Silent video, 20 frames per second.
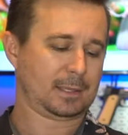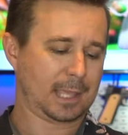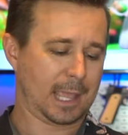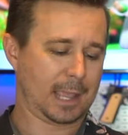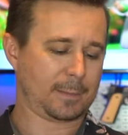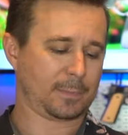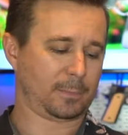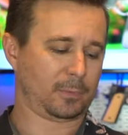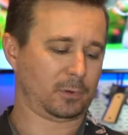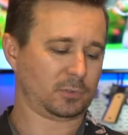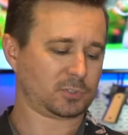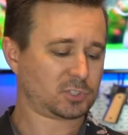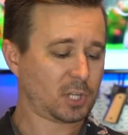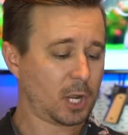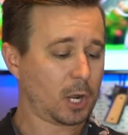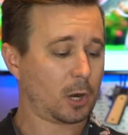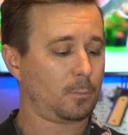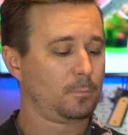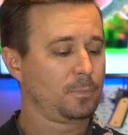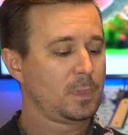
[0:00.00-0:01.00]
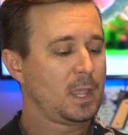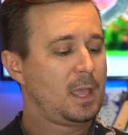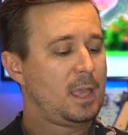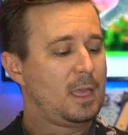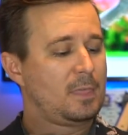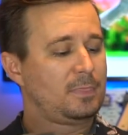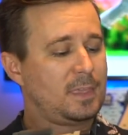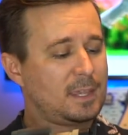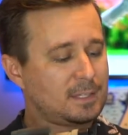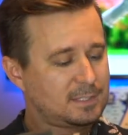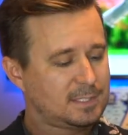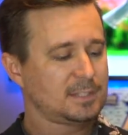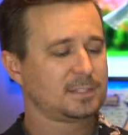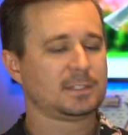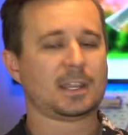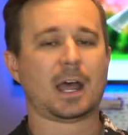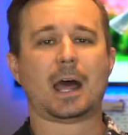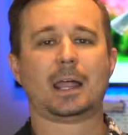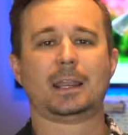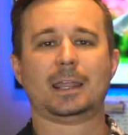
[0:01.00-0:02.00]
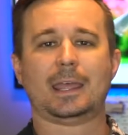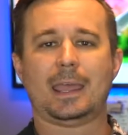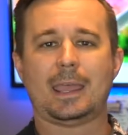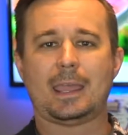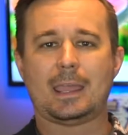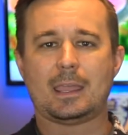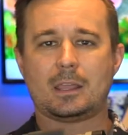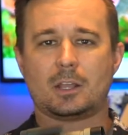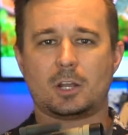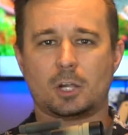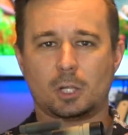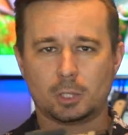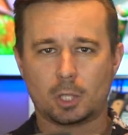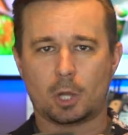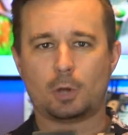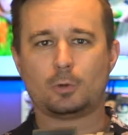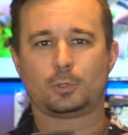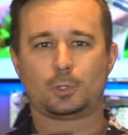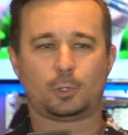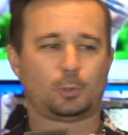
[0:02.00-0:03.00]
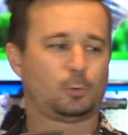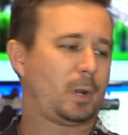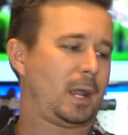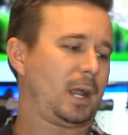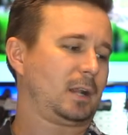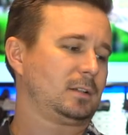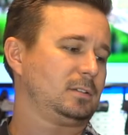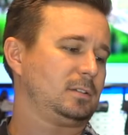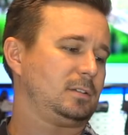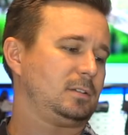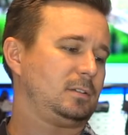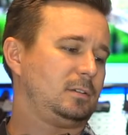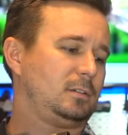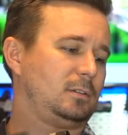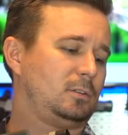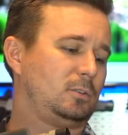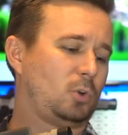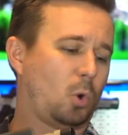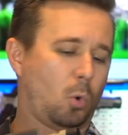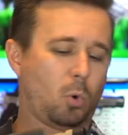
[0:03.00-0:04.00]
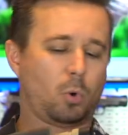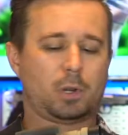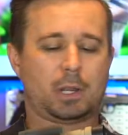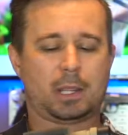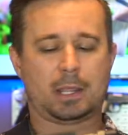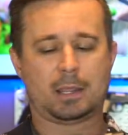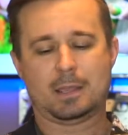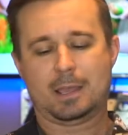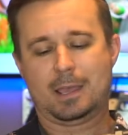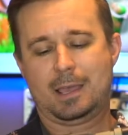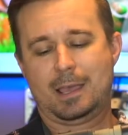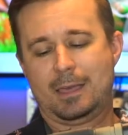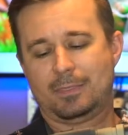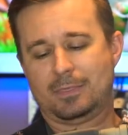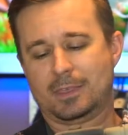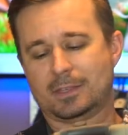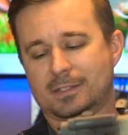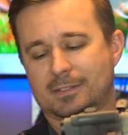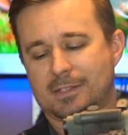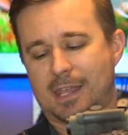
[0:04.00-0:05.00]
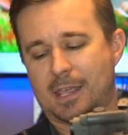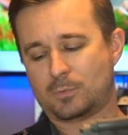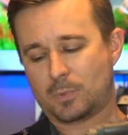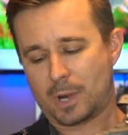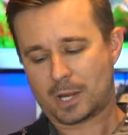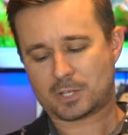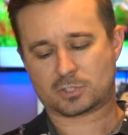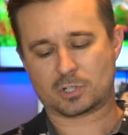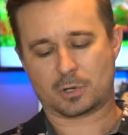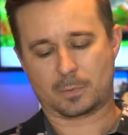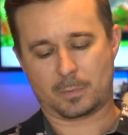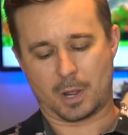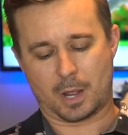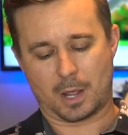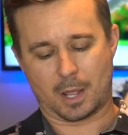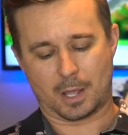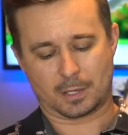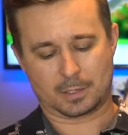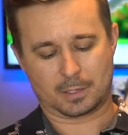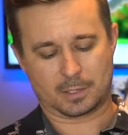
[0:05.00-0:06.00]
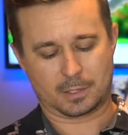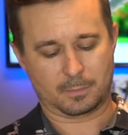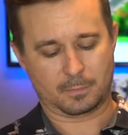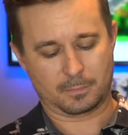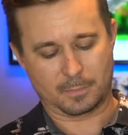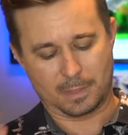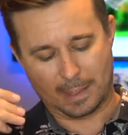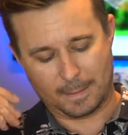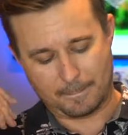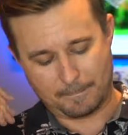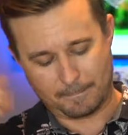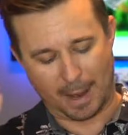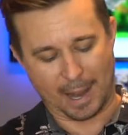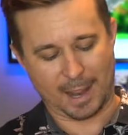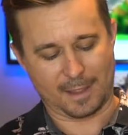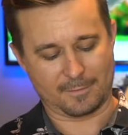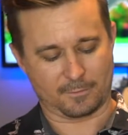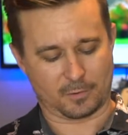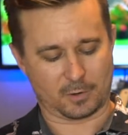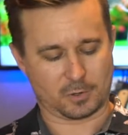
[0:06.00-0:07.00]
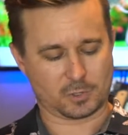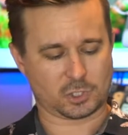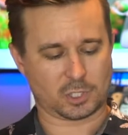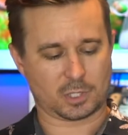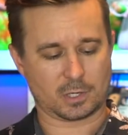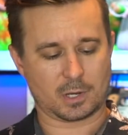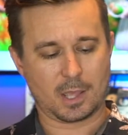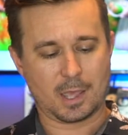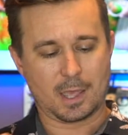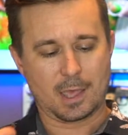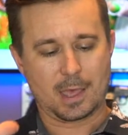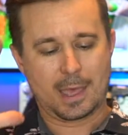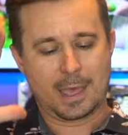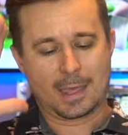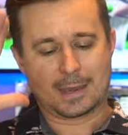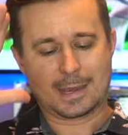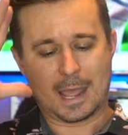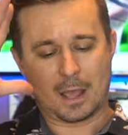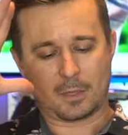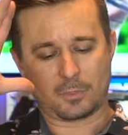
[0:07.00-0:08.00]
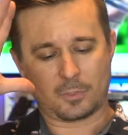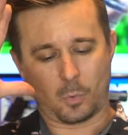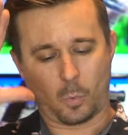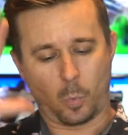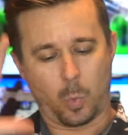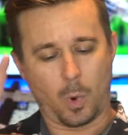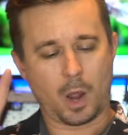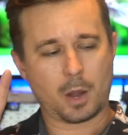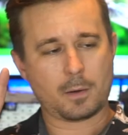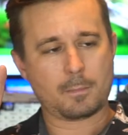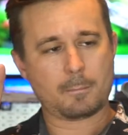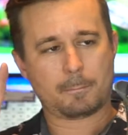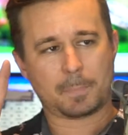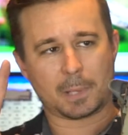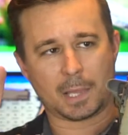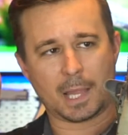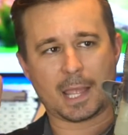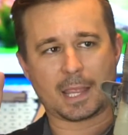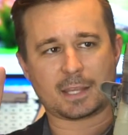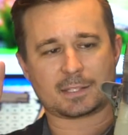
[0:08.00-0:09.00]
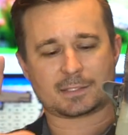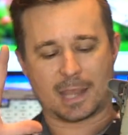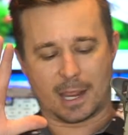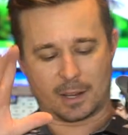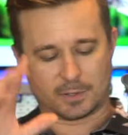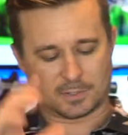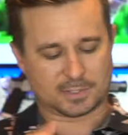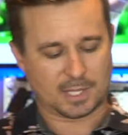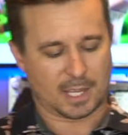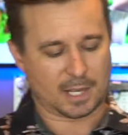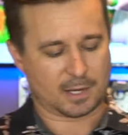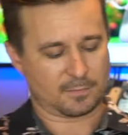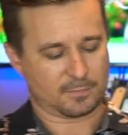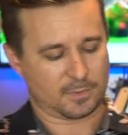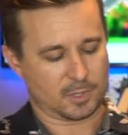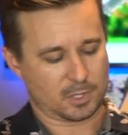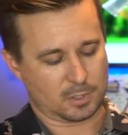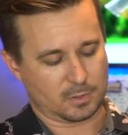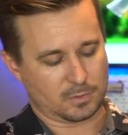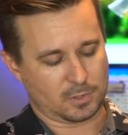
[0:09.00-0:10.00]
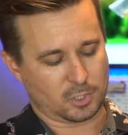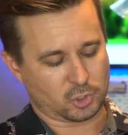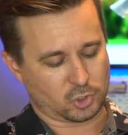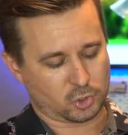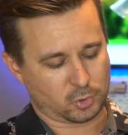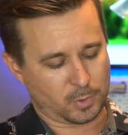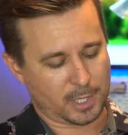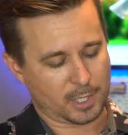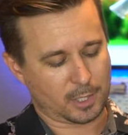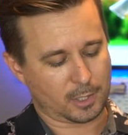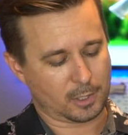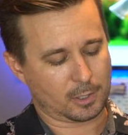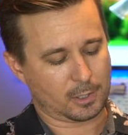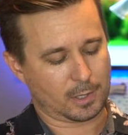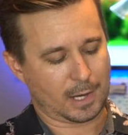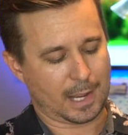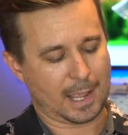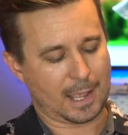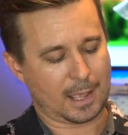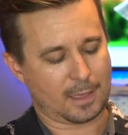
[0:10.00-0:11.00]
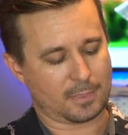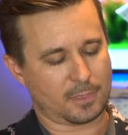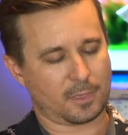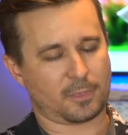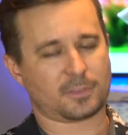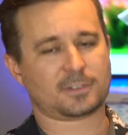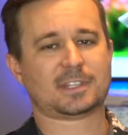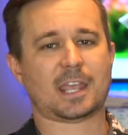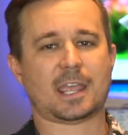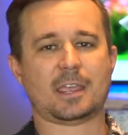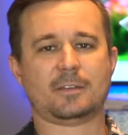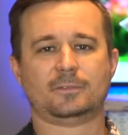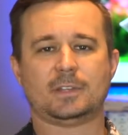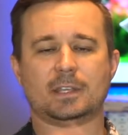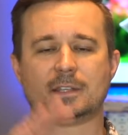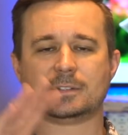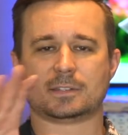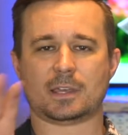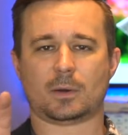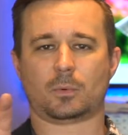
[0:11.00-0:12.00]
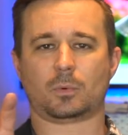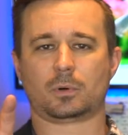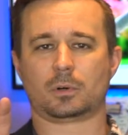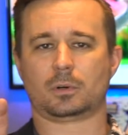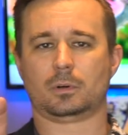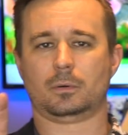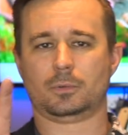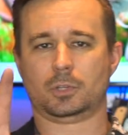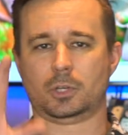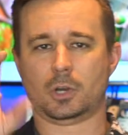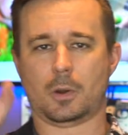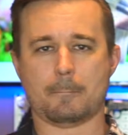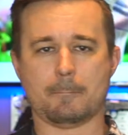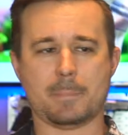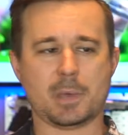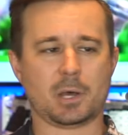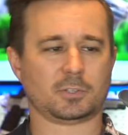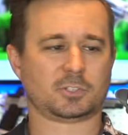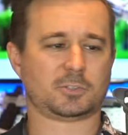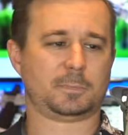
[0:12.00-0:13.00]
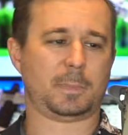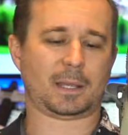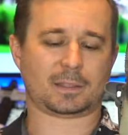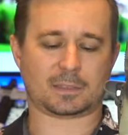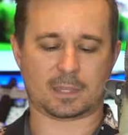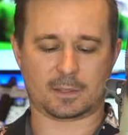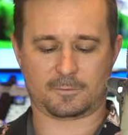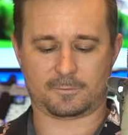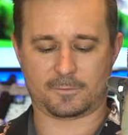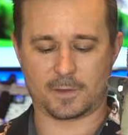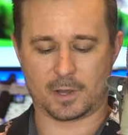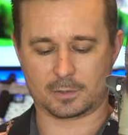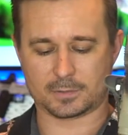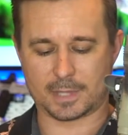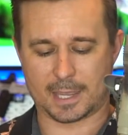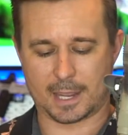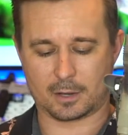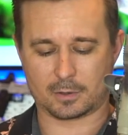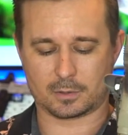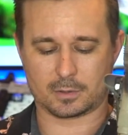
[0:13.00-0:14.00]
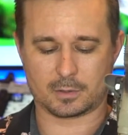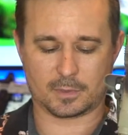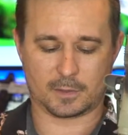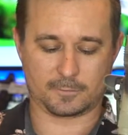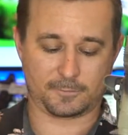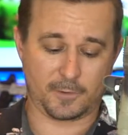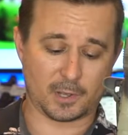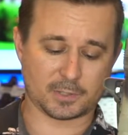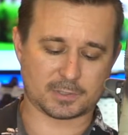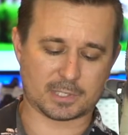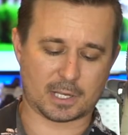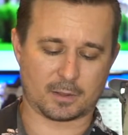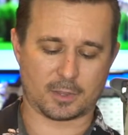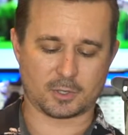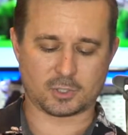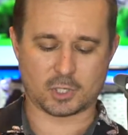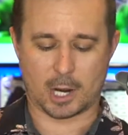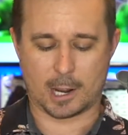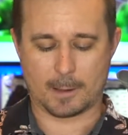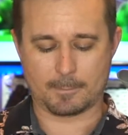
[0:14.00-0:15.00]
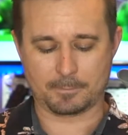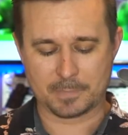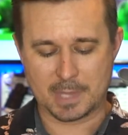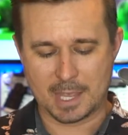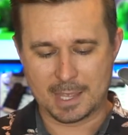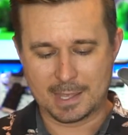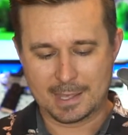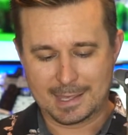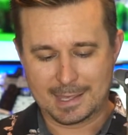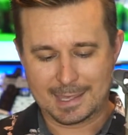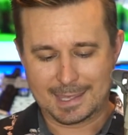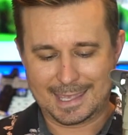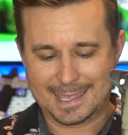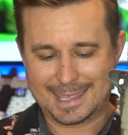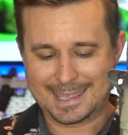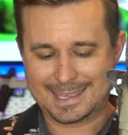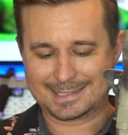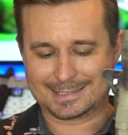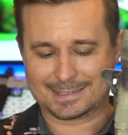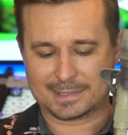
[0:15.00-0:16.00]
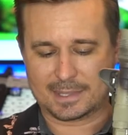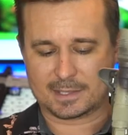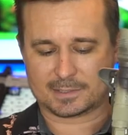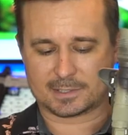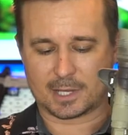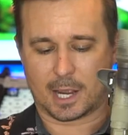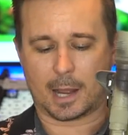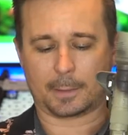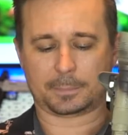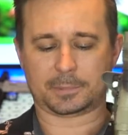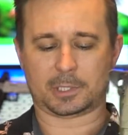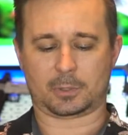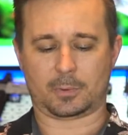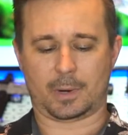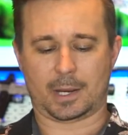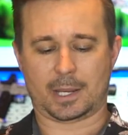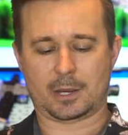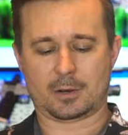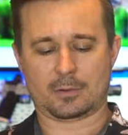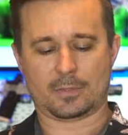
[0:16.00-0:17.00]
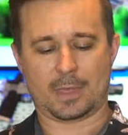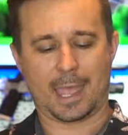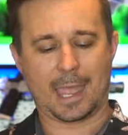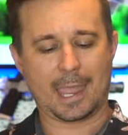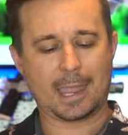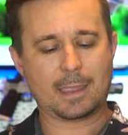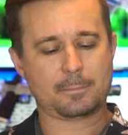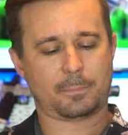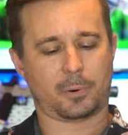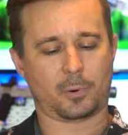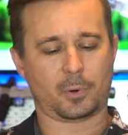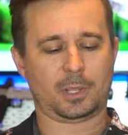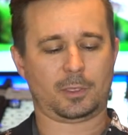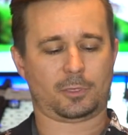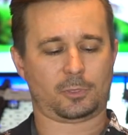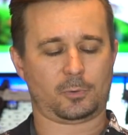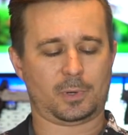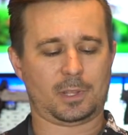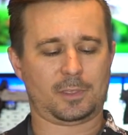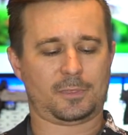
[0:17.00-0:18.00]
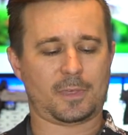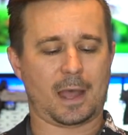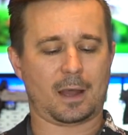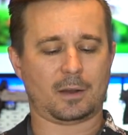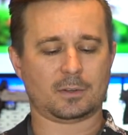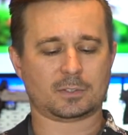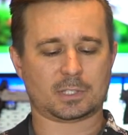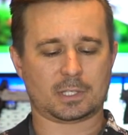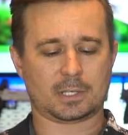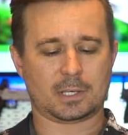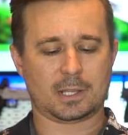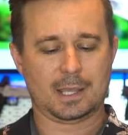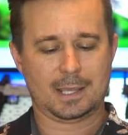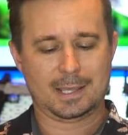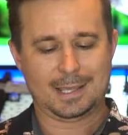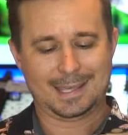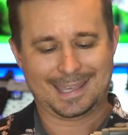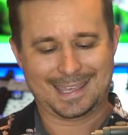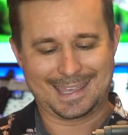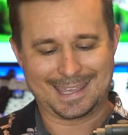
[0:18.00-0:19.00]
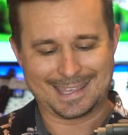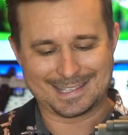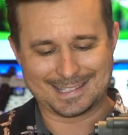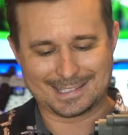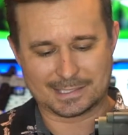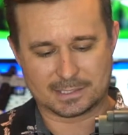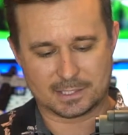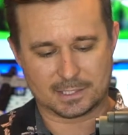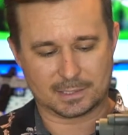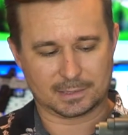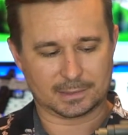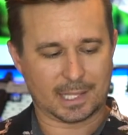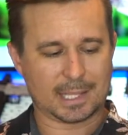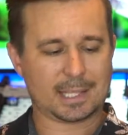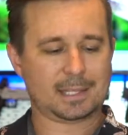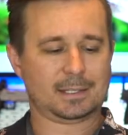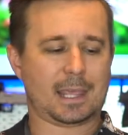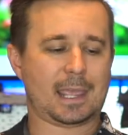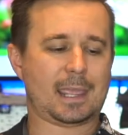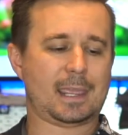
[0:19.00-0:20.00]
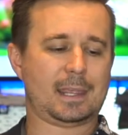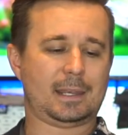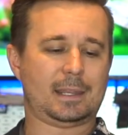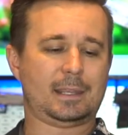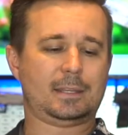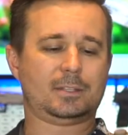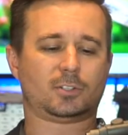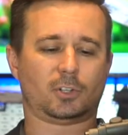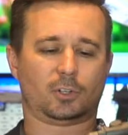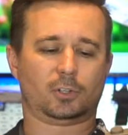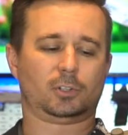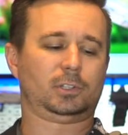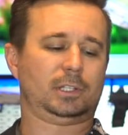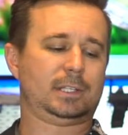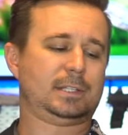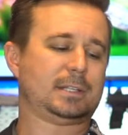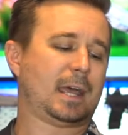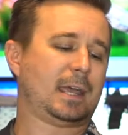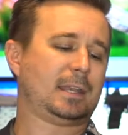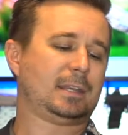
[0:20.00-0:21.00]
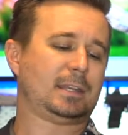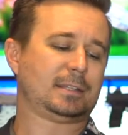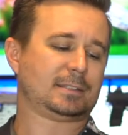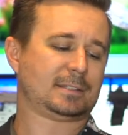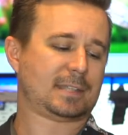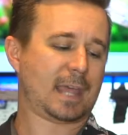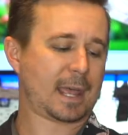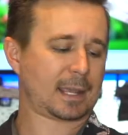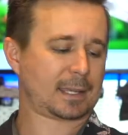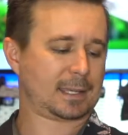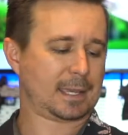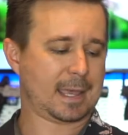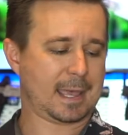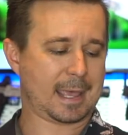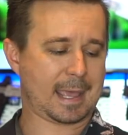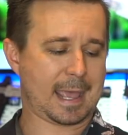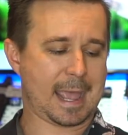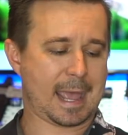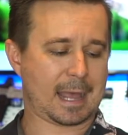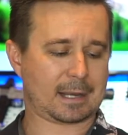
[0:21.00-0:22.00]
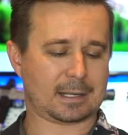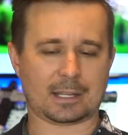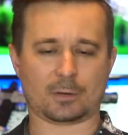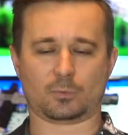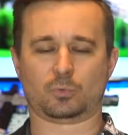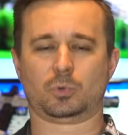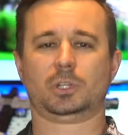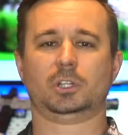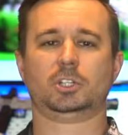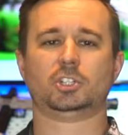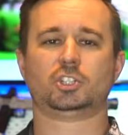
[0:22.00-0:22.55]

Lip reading: capable. So this is not a clone correct Gordy. This is a Resto Mod in my version. Now, the one place outside of the trigger and the safeties that were, you know, mil spec that falls down on the job is this optic right here. The Aimpoint 3000 is late 80s, early 90s tech, and it really